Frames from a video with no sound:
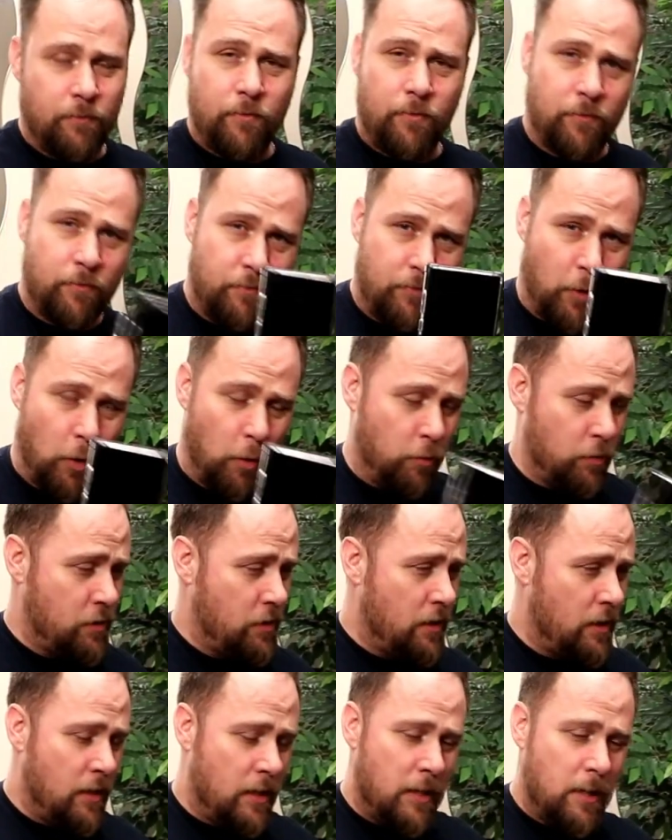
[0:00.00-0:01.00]

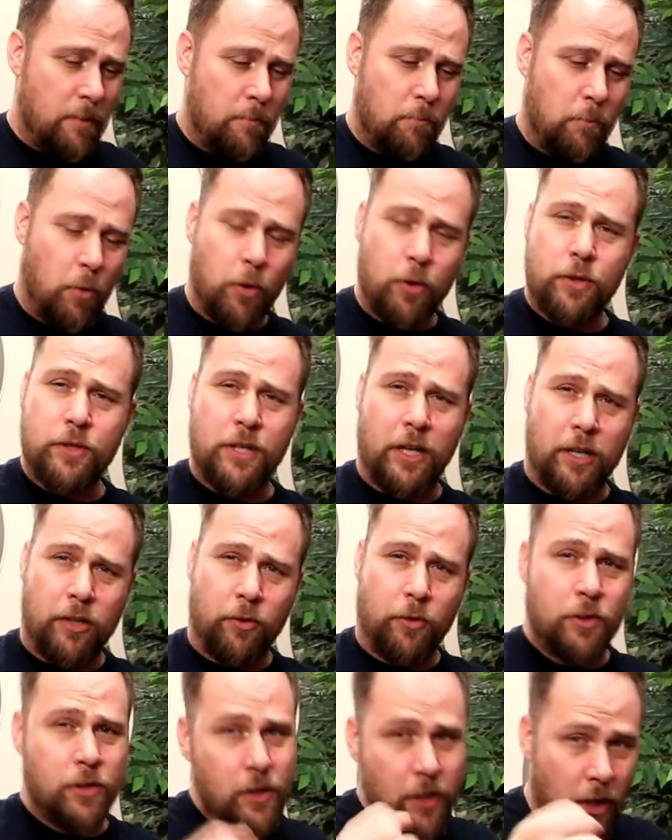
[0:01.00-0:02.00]
phones,
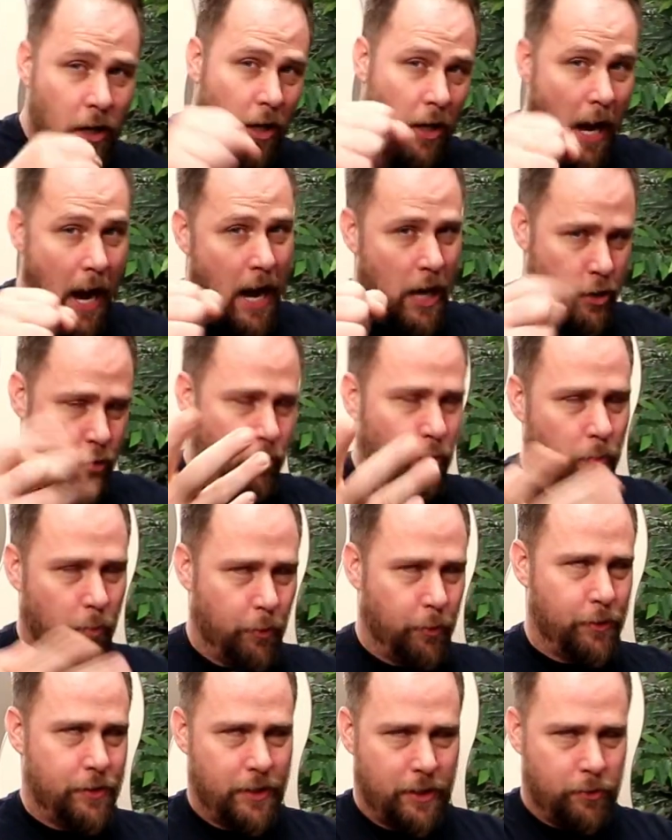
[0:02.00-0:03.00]
motorcycles, actual
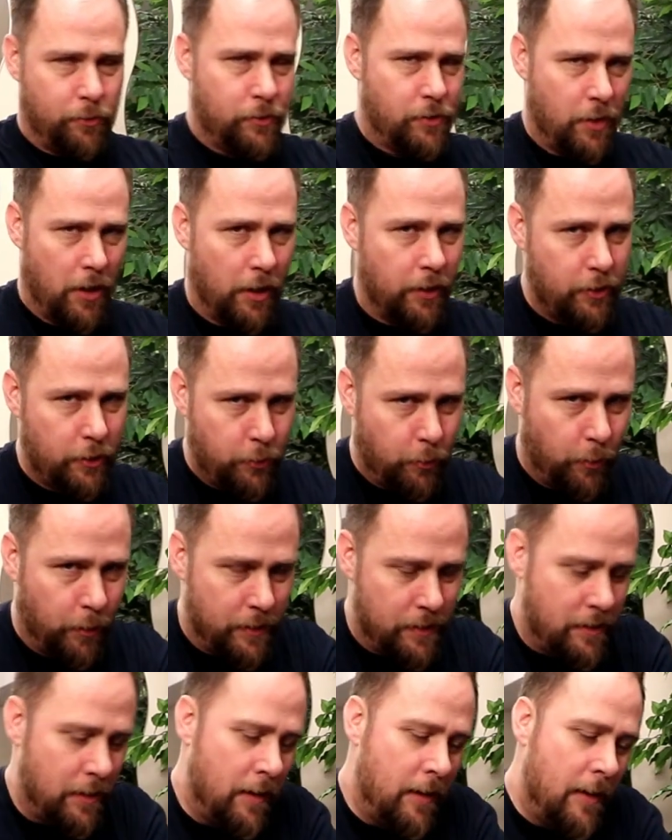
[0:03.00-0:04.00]
motorcycles, not the
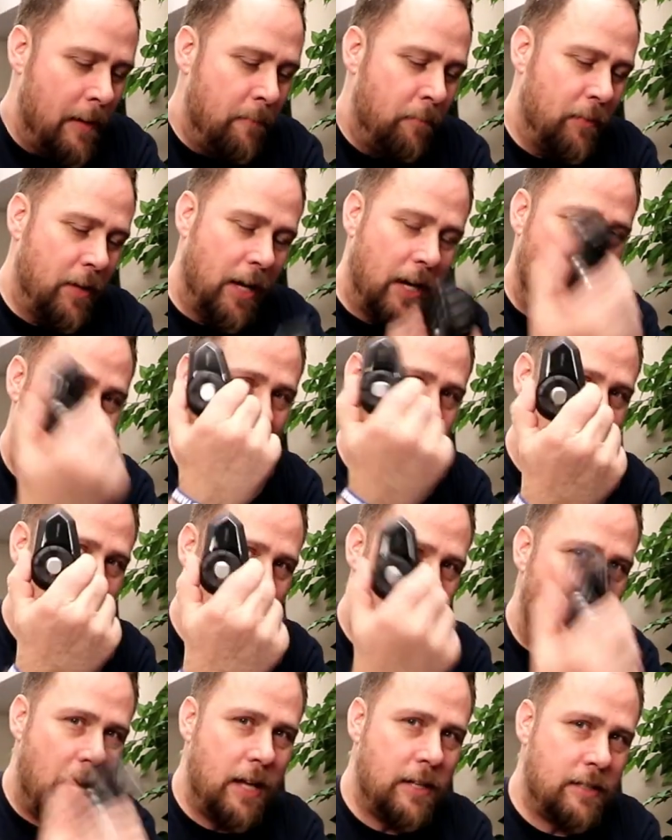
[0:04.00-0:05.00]
toys, and
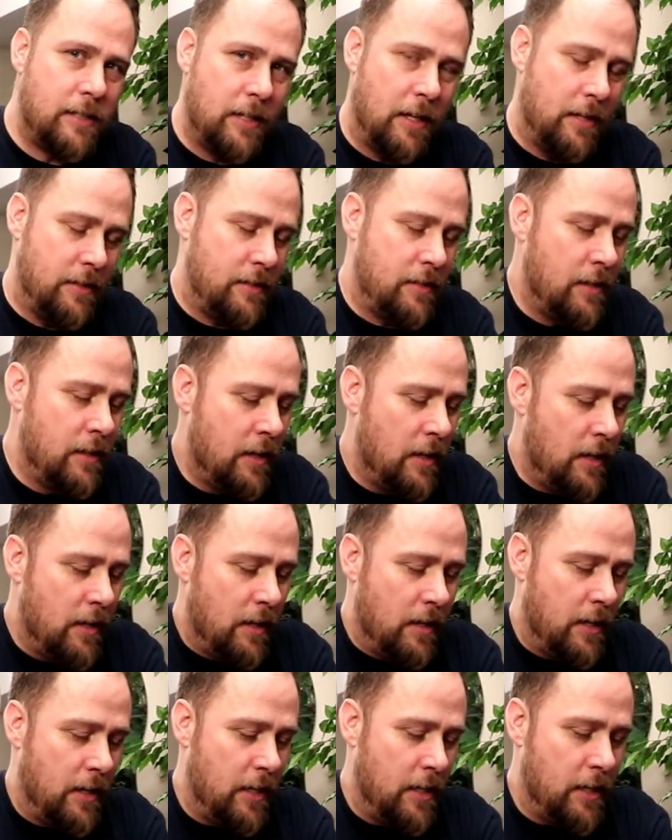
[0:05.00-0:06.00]
headsets.
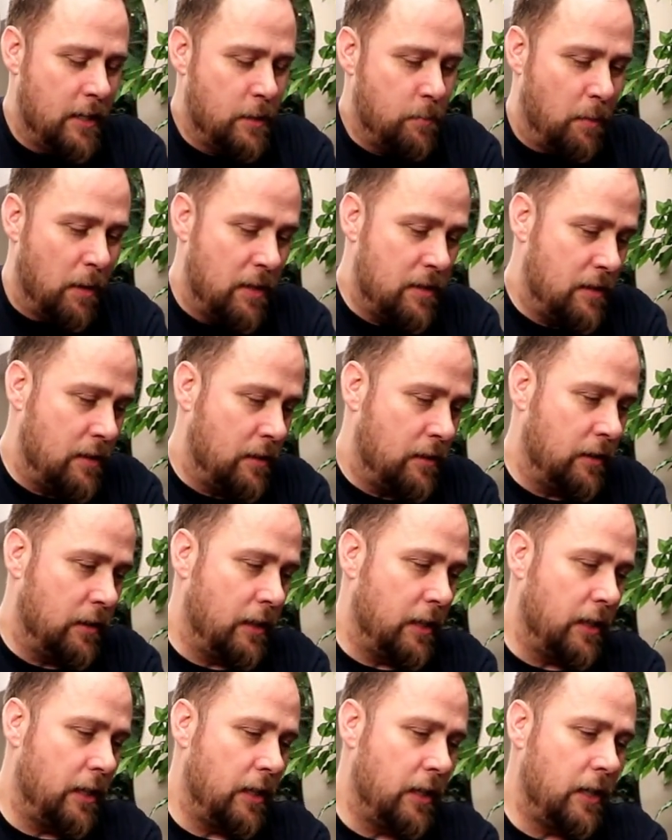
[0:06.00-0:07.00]
It's
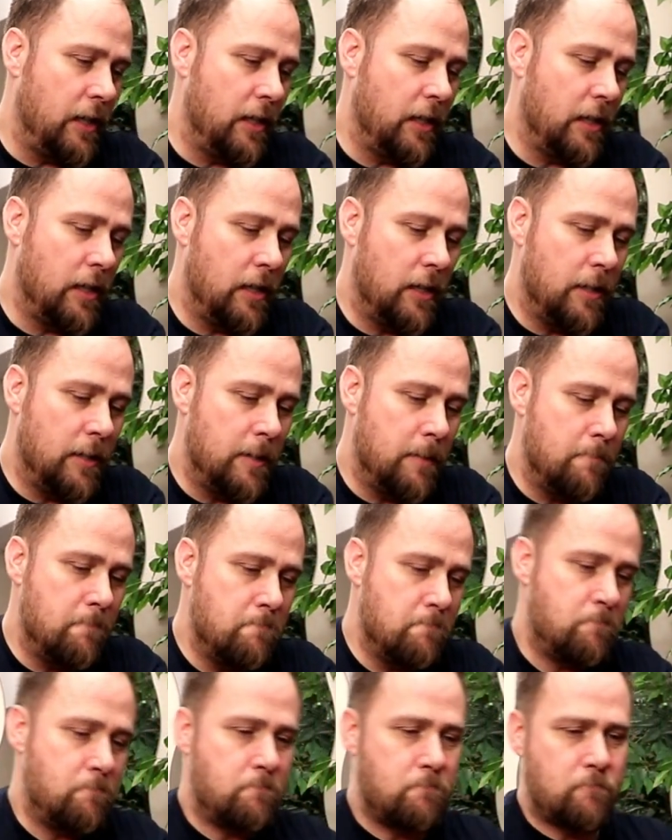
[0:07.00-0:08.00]
basically
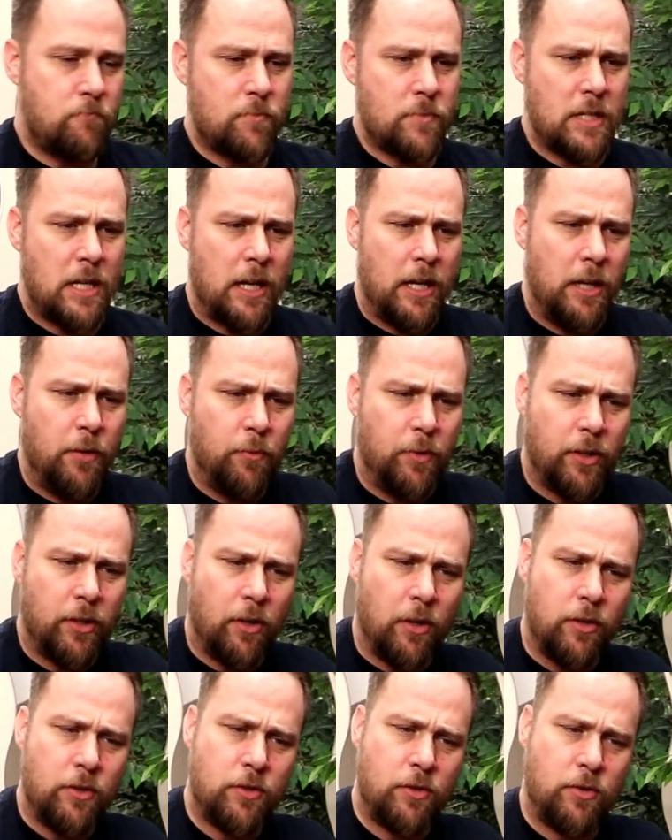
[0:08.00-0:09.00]
in
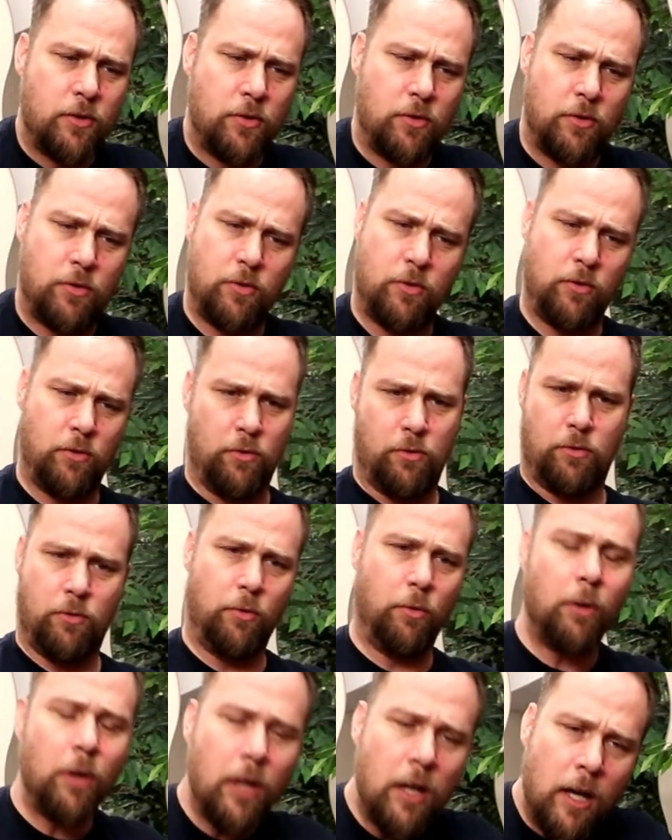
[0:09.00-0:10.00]
regards
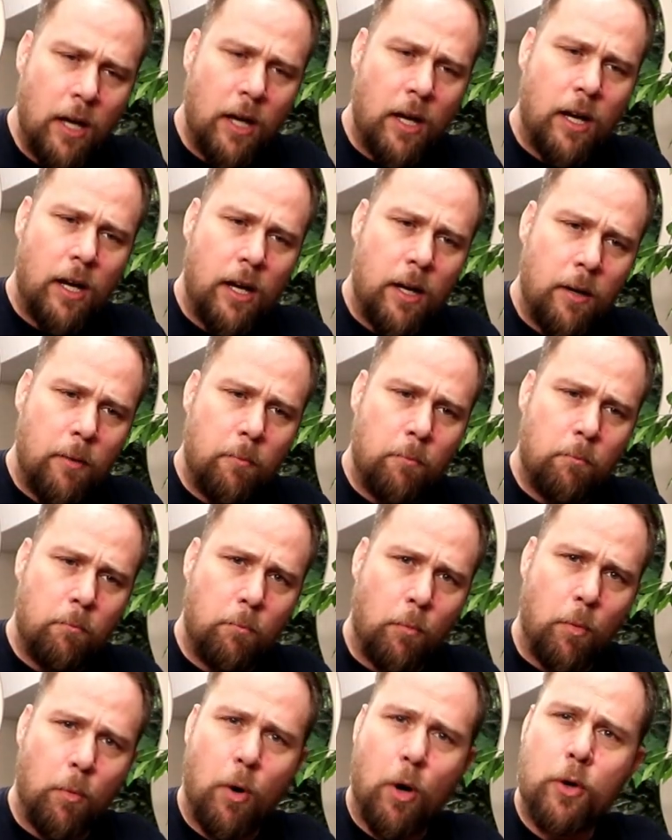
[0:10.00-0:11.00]
to
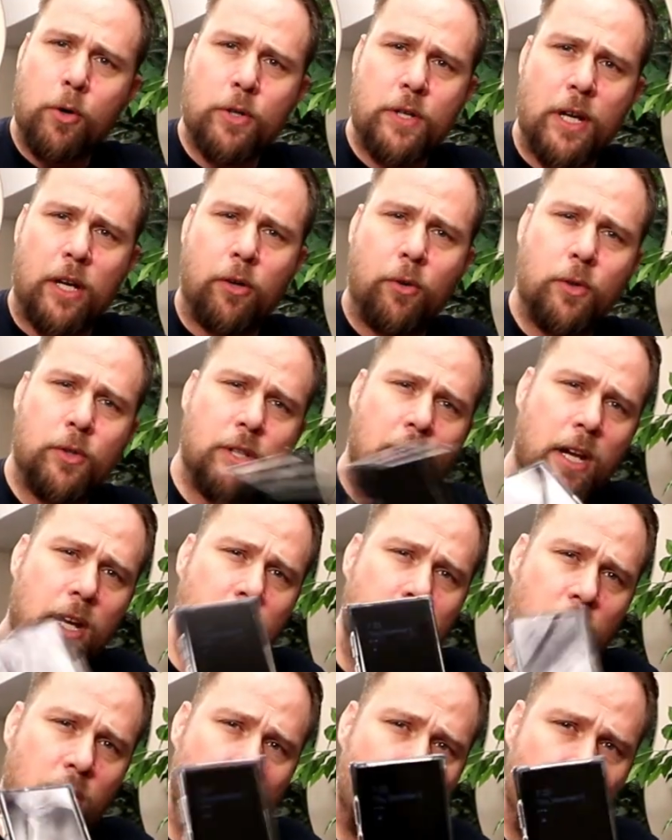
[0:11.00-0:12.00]
motorcycles
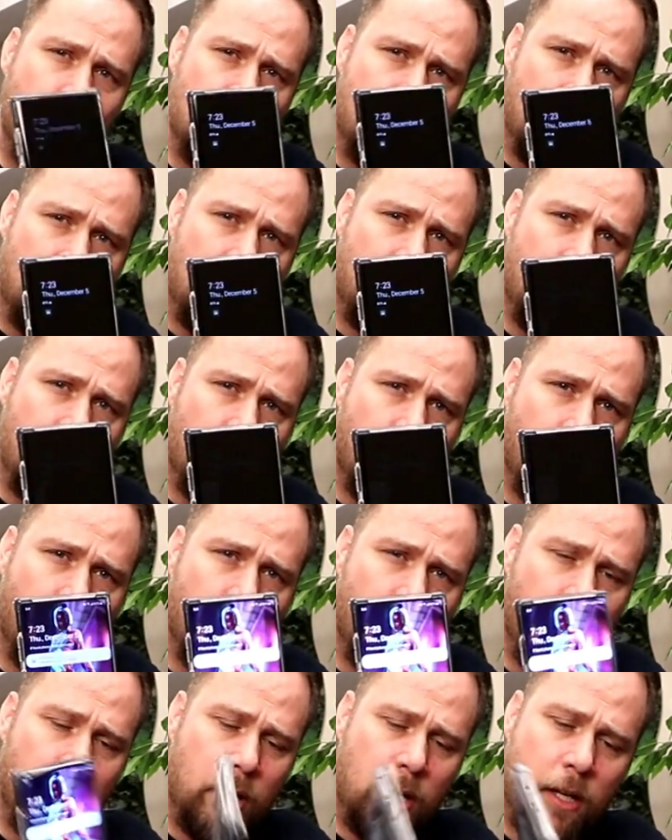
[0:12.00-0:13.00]
and using
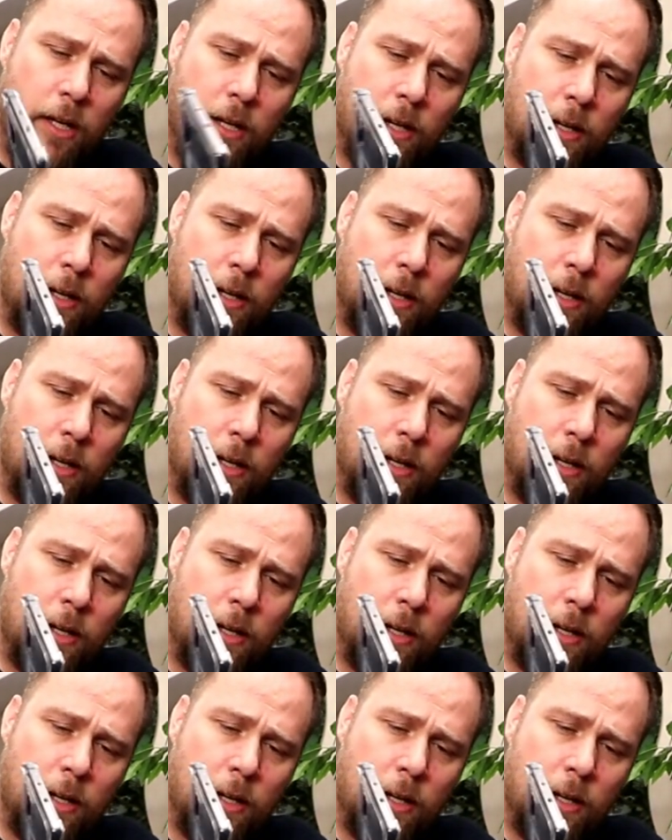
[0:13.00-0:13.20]
your